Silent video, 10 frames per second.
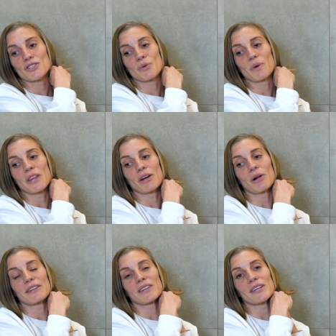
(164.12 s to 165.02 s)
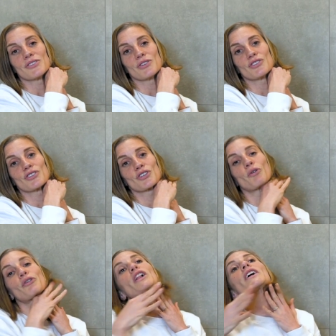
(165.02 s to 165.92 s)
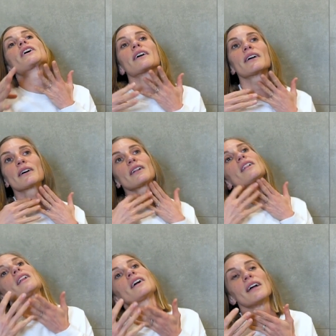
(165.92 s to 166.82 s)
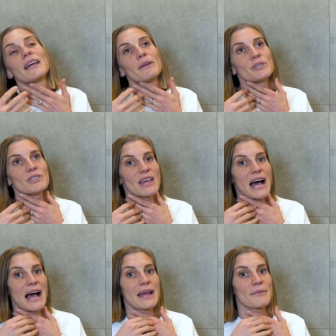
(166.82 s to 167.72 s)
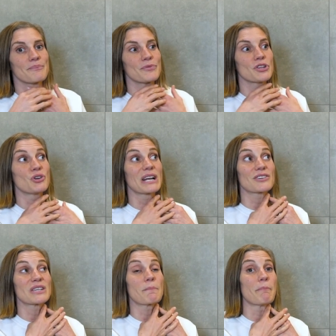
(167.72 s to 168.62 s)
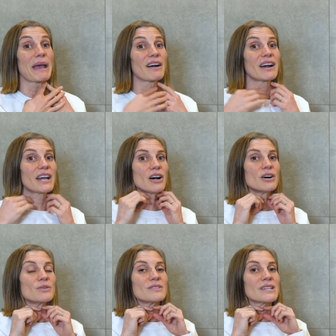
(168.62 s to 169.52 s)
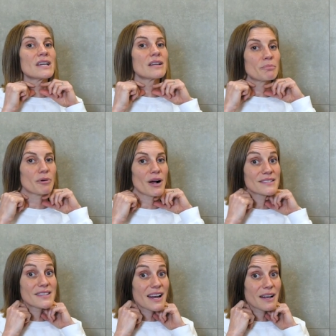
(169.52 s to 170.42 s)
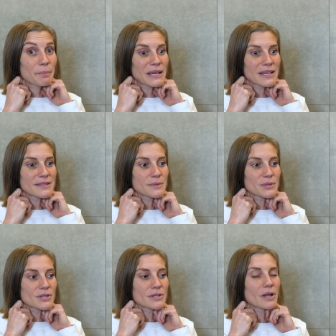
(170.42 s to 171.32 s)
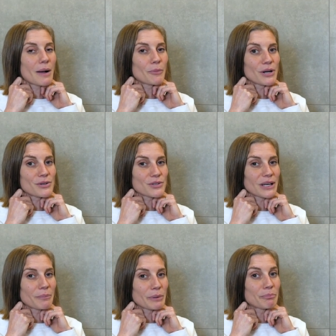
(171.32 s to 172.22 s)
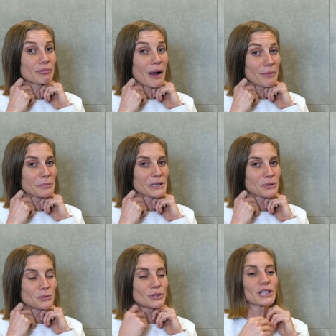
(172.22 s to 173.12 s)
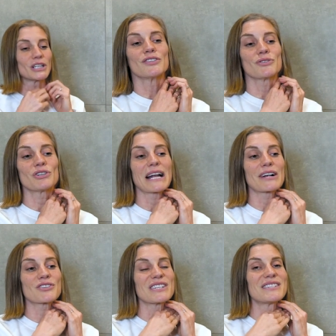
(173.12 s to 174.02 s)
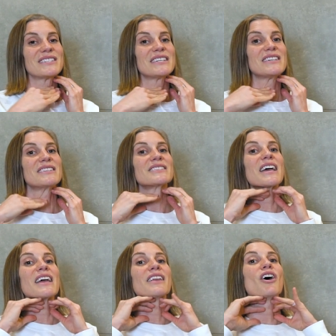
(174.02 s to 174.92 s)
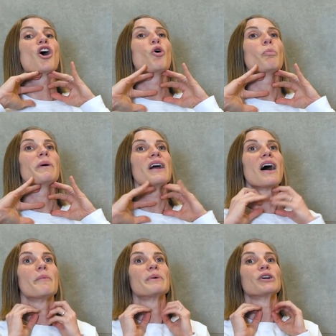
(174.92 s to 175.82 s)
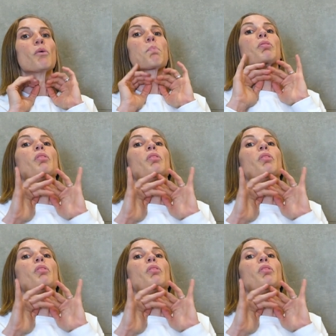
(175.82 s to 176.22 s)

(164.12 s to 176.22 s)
So when they go like this, you could just go and it would do that. You could actually bury a hose in a prosthetic piece, which is a lot more intricate, but probably cooler. So you could actually see the skin open up and go.